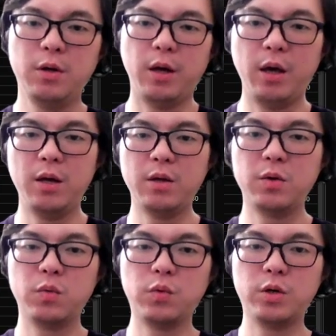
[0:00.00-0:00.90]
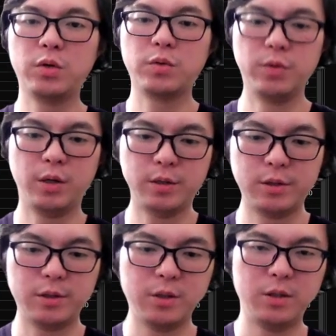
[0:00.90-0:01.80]
and we do not
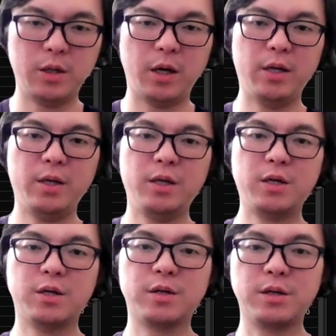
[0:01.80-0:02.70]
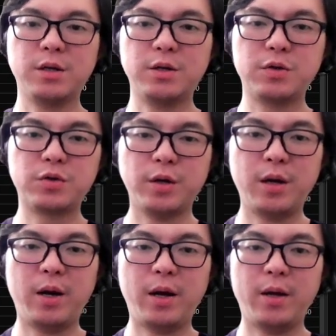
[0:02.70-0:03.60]
see any clear
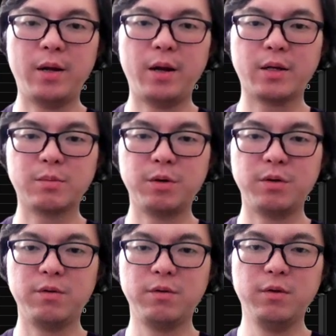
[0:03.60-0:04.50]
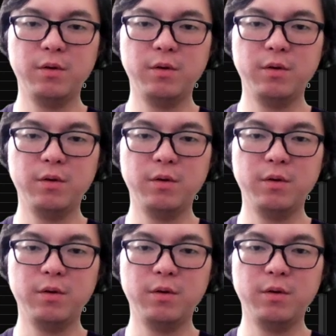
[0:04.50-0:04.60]
trend line that's been